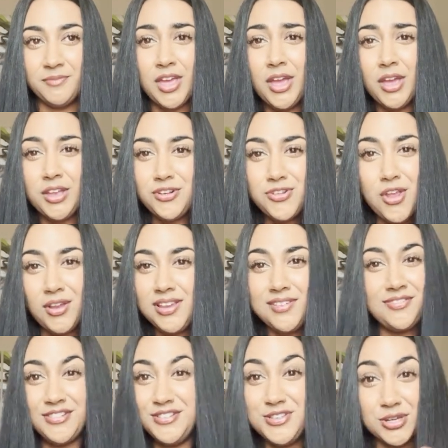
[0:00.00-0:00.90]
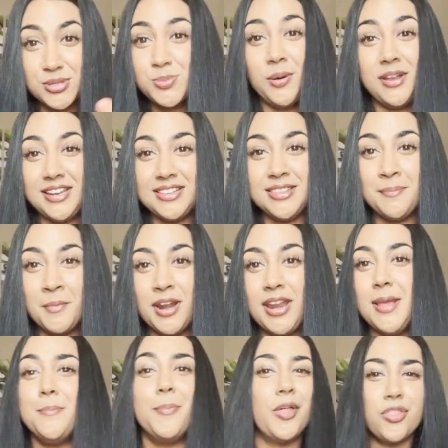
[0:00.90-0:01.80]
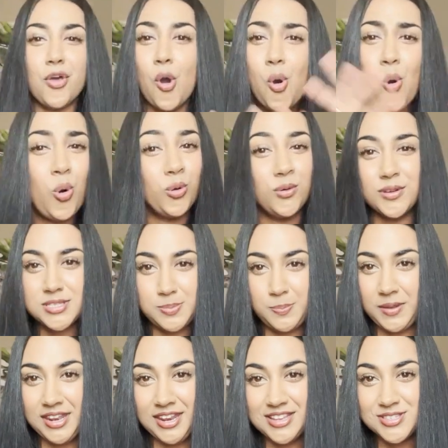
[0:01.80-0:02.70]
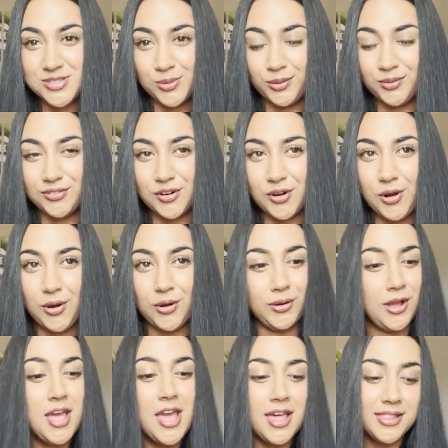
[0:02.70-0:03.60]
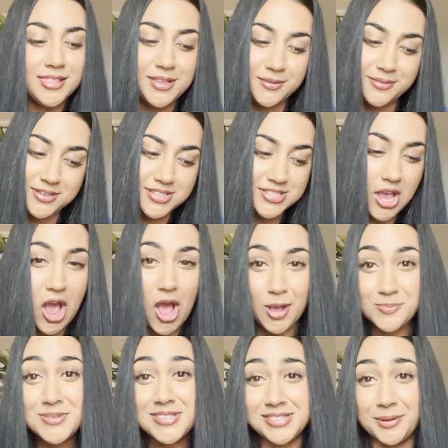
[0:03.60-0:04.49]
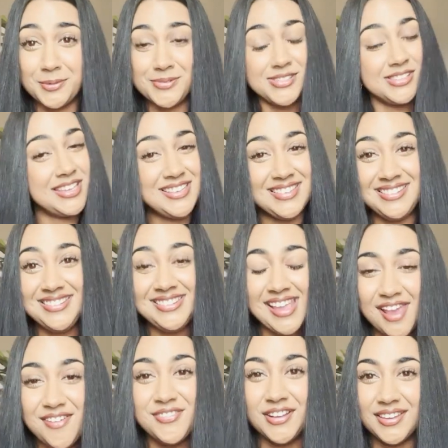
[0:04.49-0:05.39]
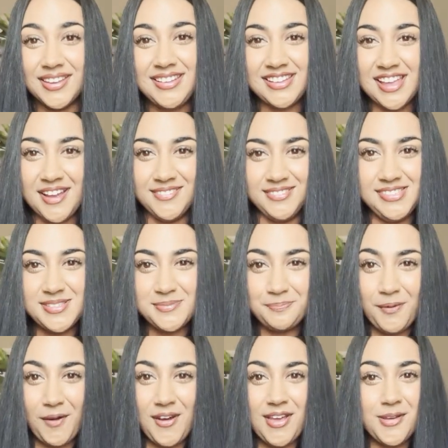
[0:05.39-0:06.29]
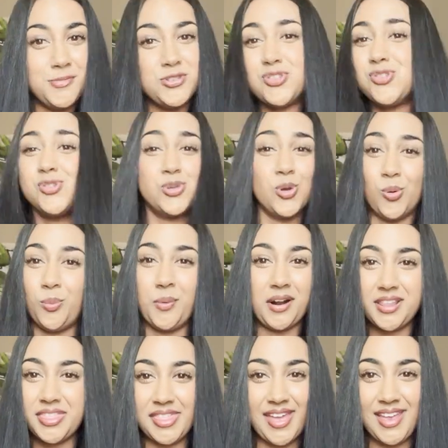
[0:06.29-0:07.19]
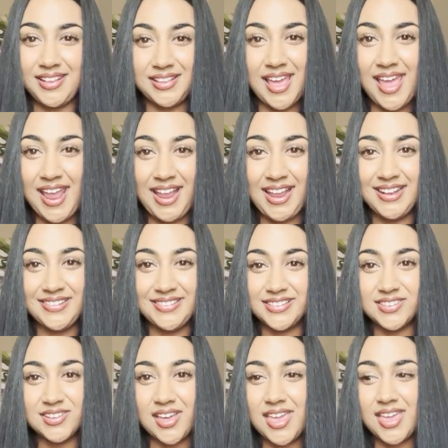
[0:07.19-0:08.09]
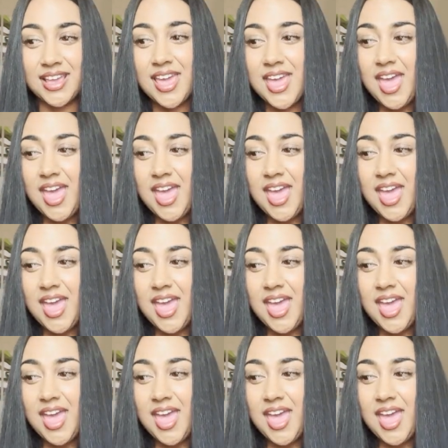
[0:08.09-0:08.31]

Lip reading: Not even just winning the money, but the whole experience overall. There was ups, there was definitely downs, but it was so worth it in the end. Like,